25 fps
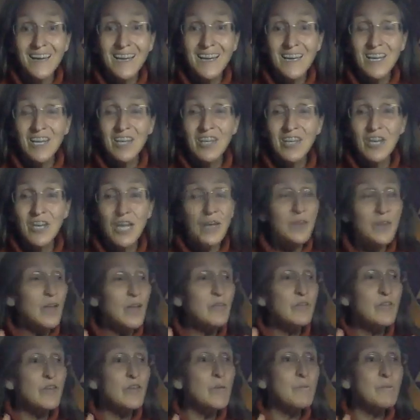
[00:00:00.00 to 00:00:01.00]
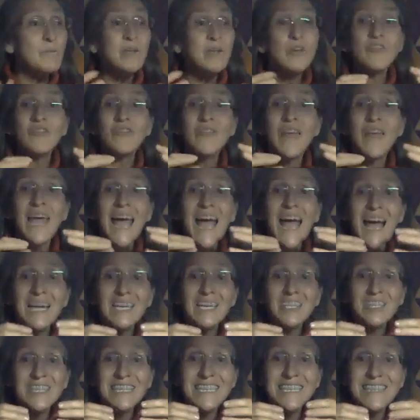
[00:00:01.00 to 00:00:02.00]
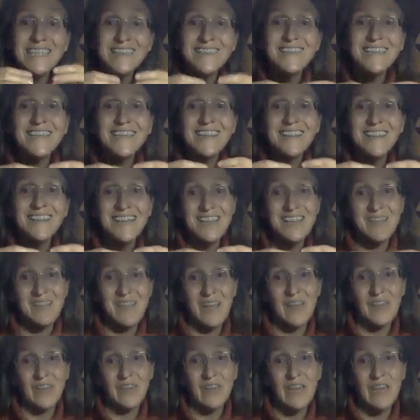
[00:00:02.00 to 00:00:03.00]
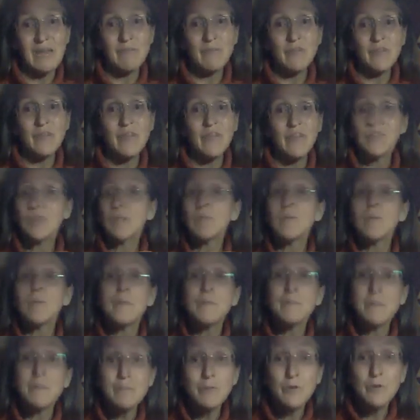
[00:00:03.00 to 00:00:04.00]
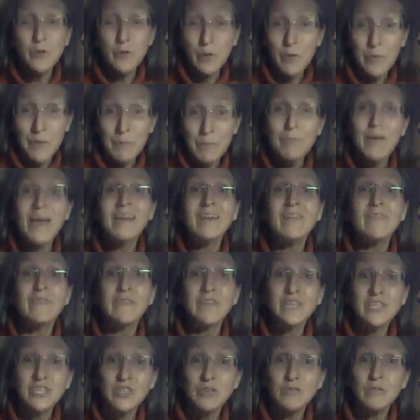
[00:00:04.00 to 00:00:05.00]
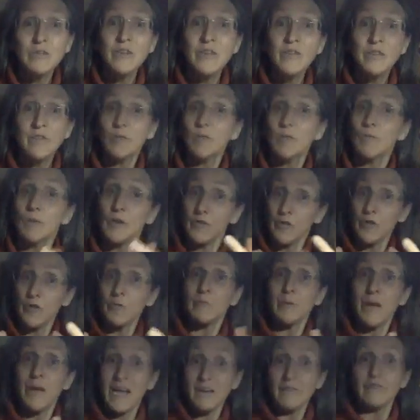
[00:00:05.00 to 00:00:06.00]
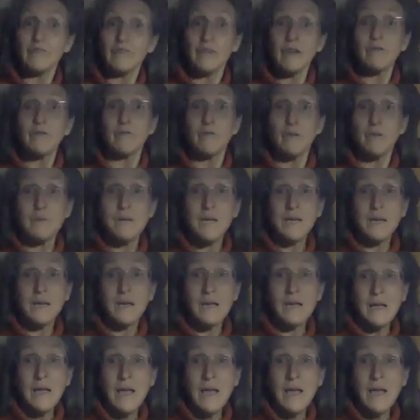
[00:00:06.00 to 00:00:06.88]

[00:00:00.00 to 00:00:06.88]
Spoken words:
And so because they're actually still in that same system, and the people who are the beneficiaries, the ones who benefit from it,